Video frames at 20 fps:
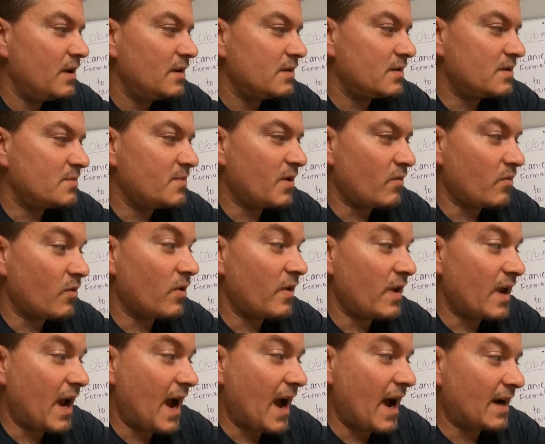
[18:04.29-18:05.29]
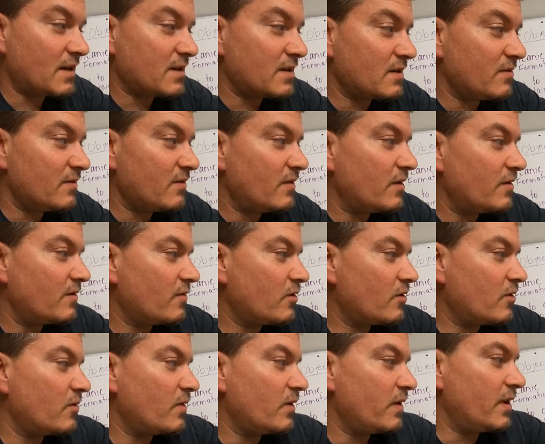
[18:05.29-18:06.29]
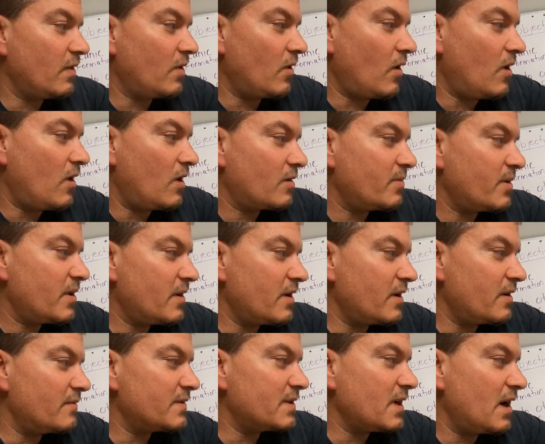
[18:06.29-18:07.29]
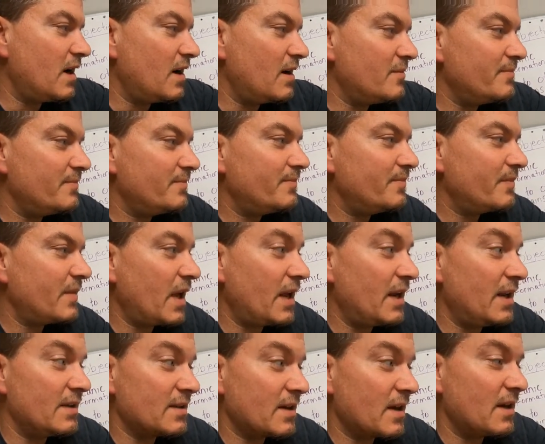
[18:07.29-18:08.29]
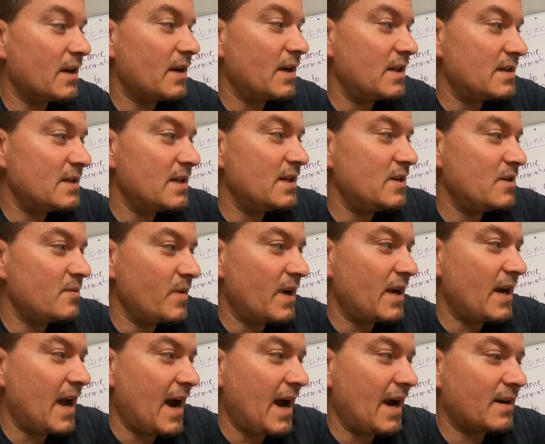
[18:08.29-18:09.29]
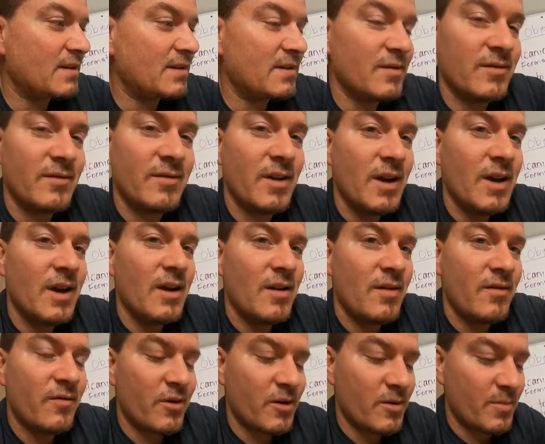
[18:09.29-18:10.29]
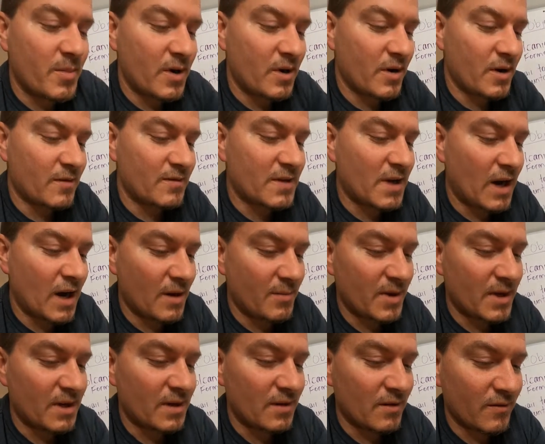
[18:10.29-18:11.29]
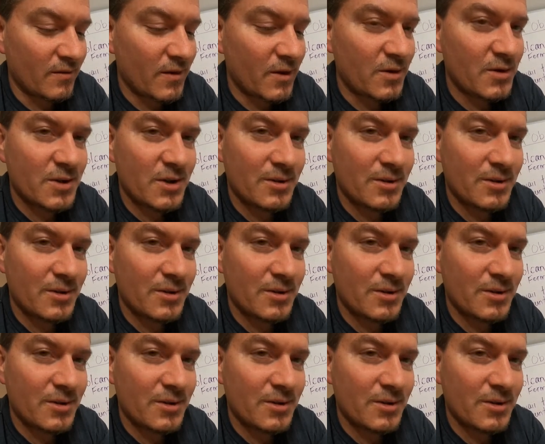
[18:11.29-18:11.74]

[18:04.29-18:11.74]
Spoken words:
It's been really active for a really long period of time, and it's going to continue being active for a period of time into the future.